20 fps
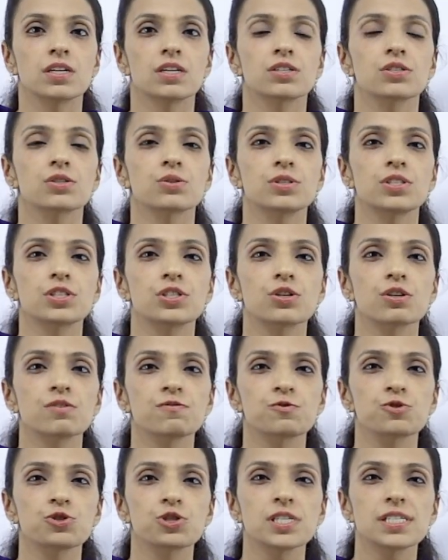So instead
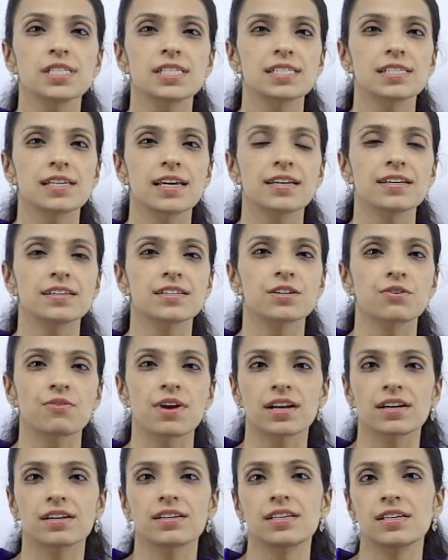of just saying it
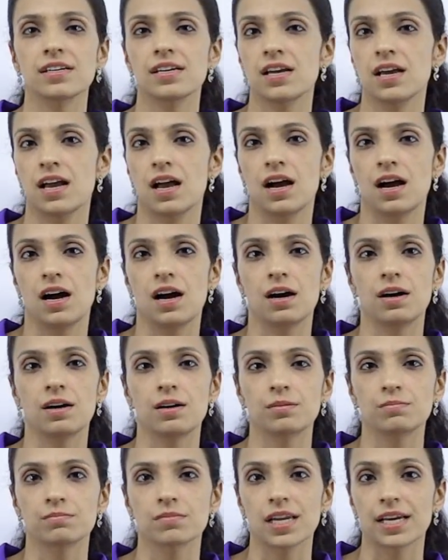directly,
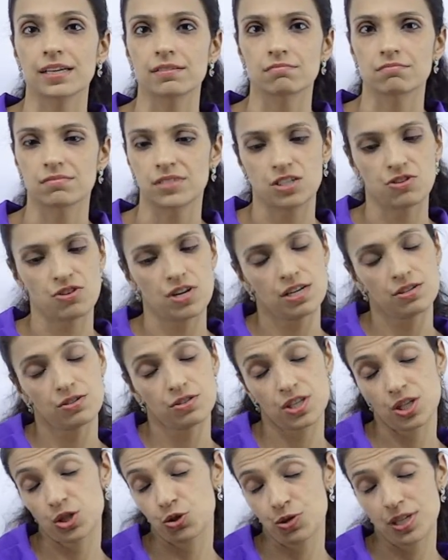like the
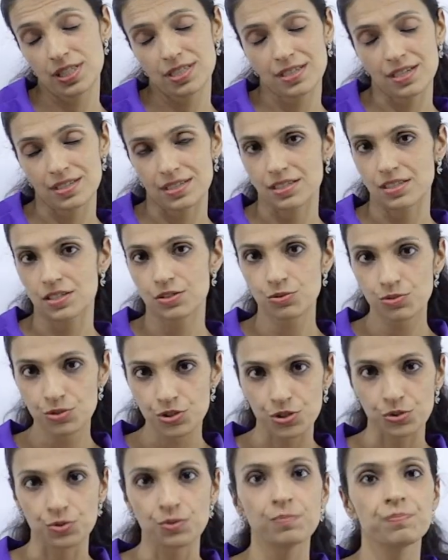dress doesn't
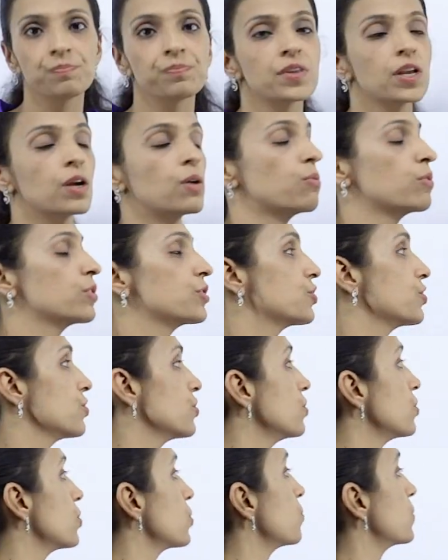suit you, what you
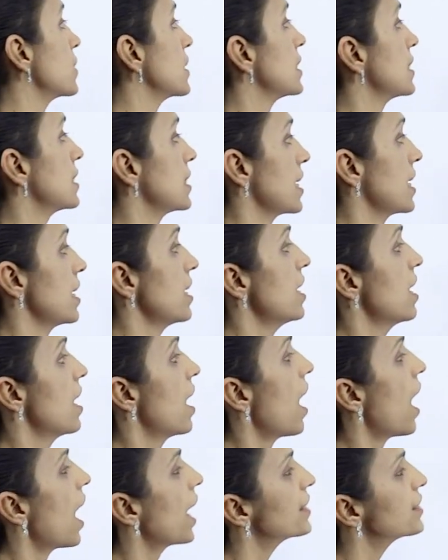could do is say,
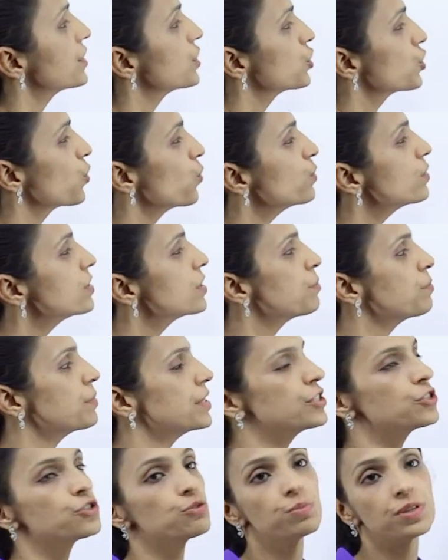I don't
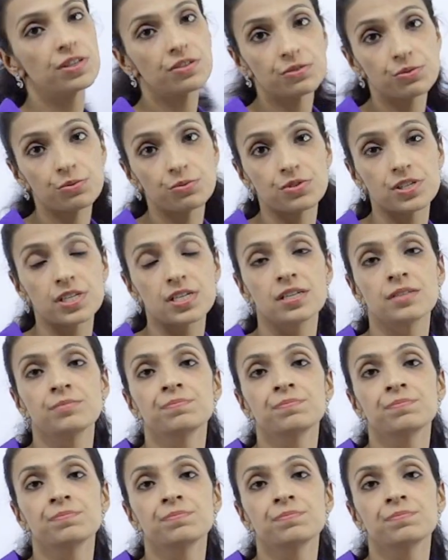mean to be rude.